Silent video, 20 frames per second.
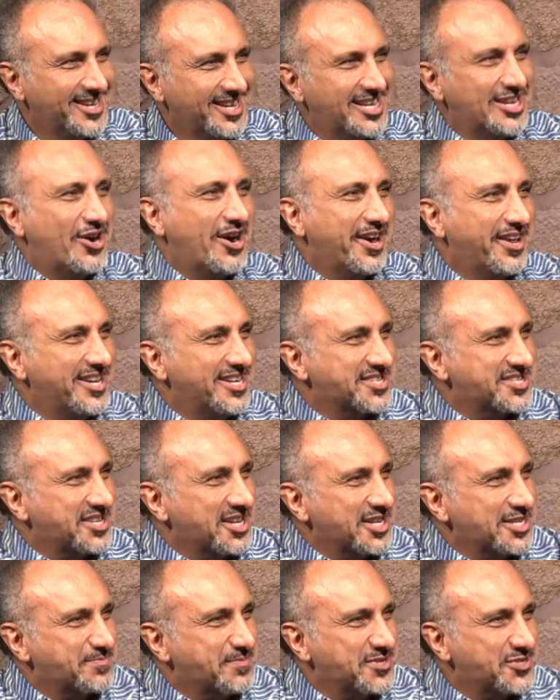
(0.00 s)
you know how it is,
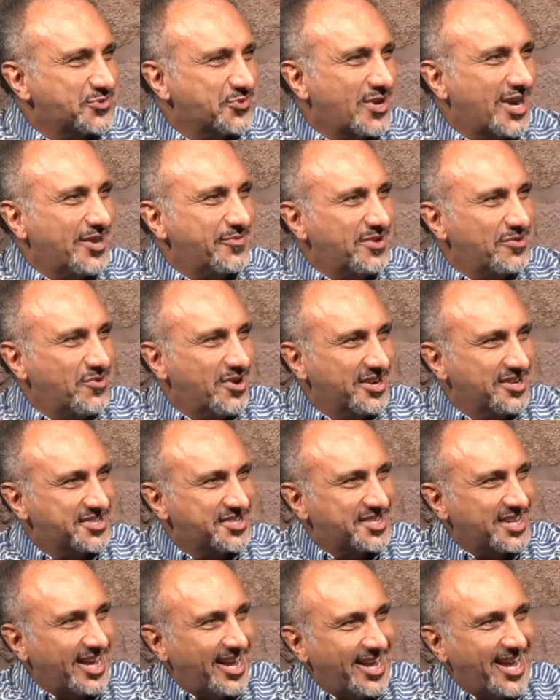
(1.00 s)
husbands, right? We want to
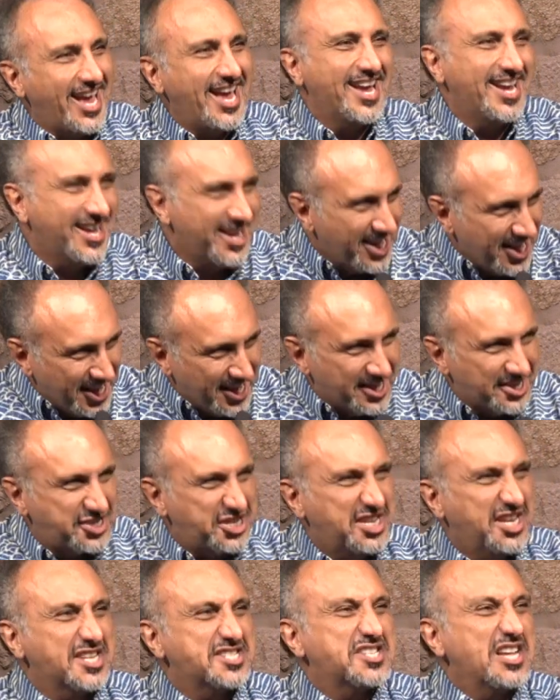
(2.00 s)
say, Hey,
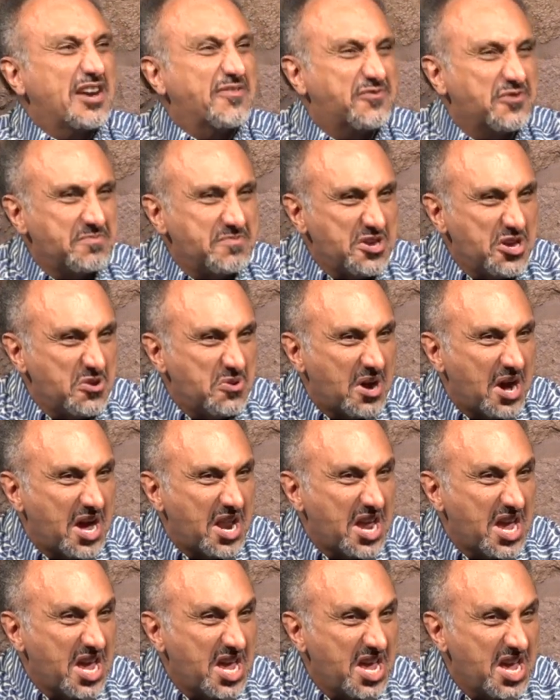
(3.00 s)
she gets that from you,
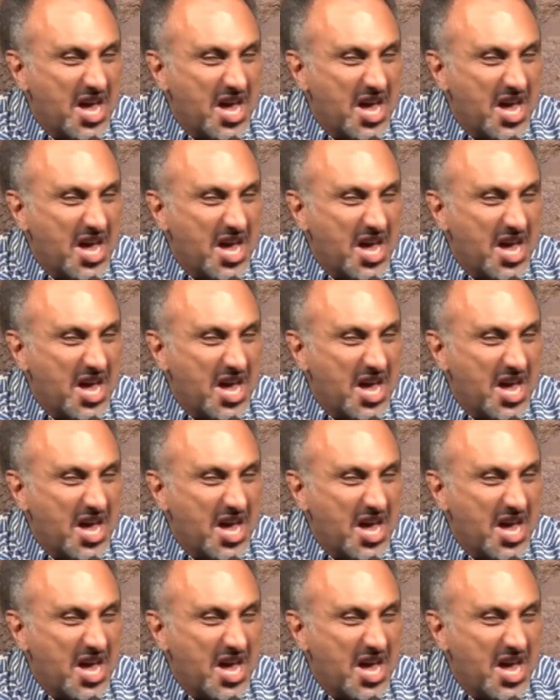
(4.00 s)
honey.